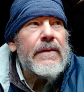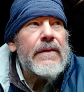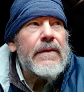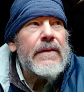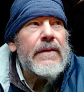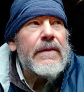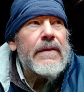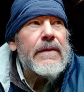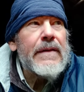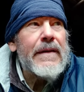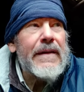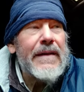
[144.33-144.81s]

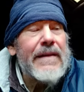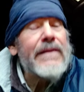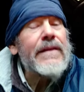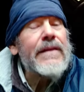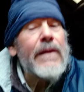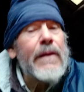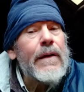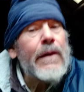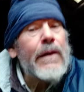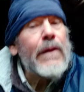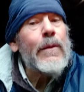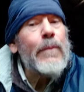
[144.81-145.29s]
needs
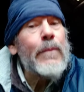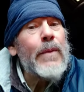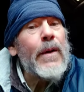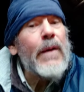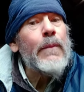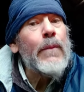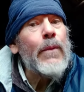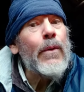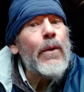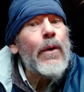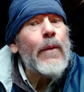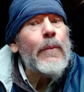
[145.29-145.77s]
a little
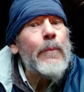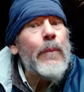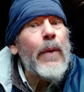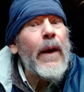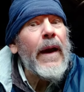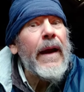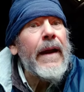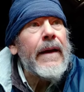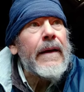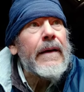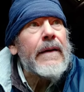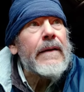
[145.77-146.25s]
bit more
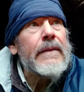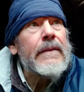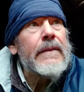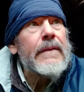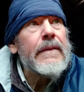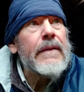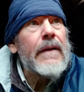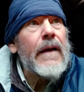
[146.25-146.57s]
paint.